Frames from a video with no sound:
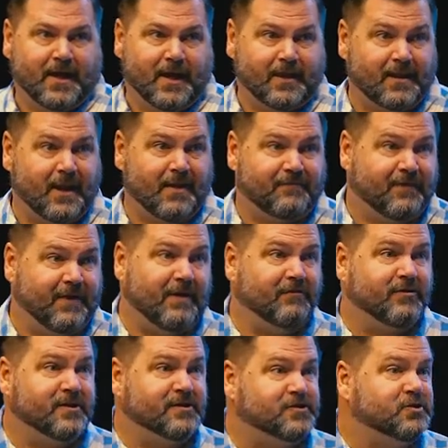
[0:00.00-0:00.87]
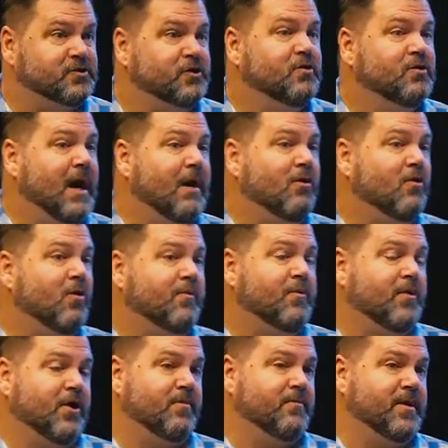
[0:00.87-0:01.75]
and I found this noon hour
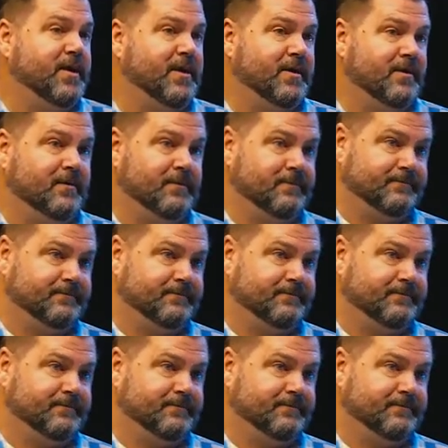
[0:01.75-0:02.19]
prayer meeting.